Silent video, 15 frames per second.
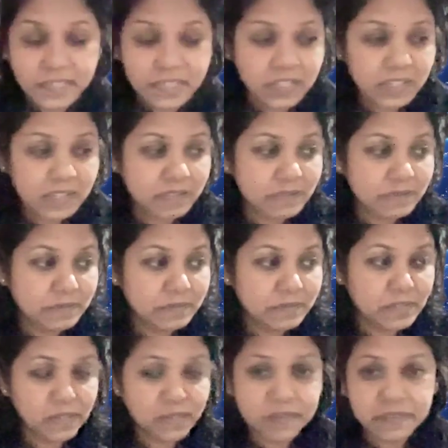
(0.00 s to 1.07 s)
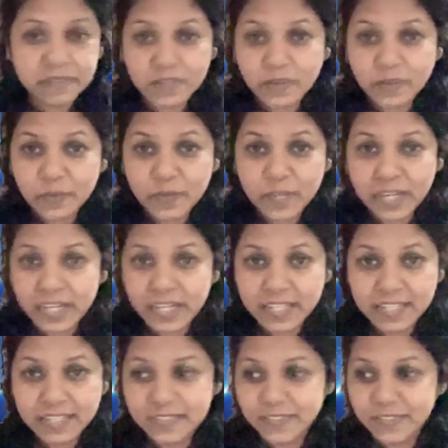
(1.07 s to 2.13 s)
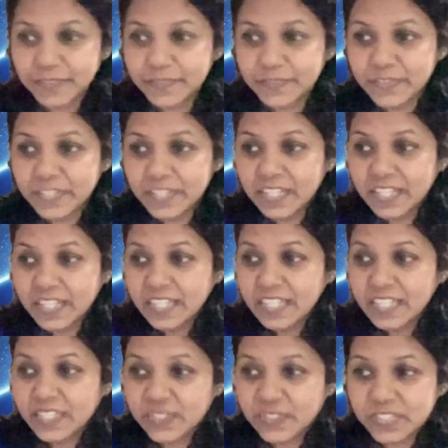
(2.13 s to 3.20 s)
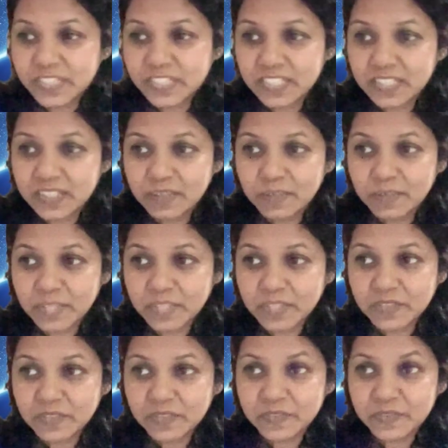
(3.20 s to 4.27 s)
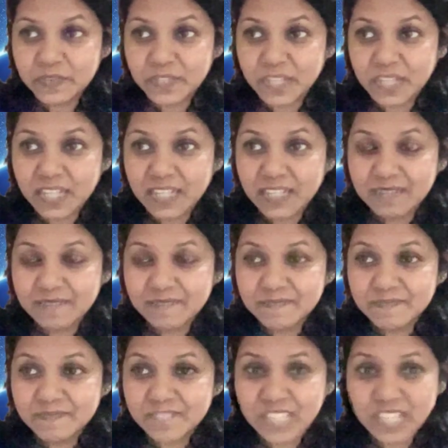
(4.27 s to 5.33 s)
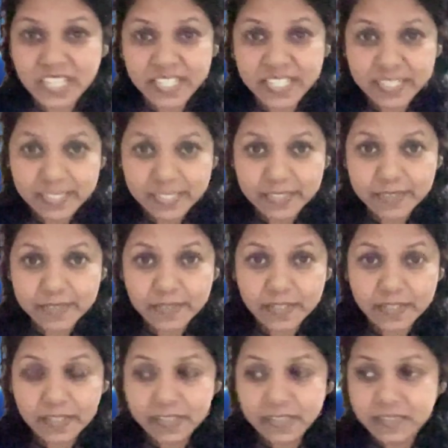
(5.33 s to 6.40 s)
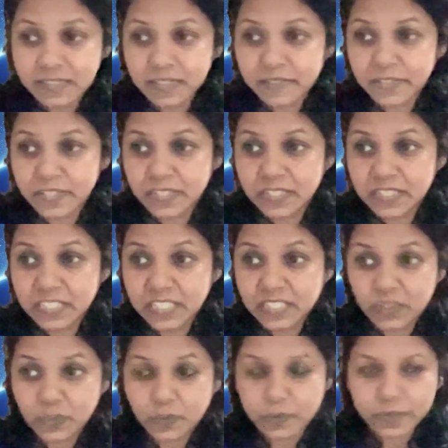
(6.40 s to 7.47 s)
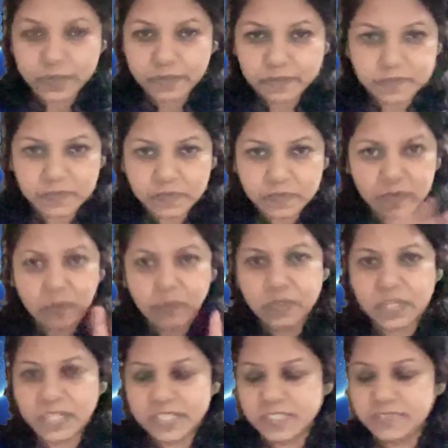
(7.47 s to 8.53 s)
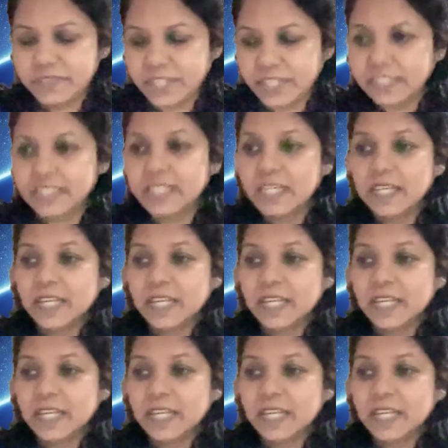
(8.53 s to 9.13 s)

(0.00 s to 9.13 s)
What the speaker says: There are all kinds of interesting ways of diet. Yeah, they're discovering keto, all kinds of diet.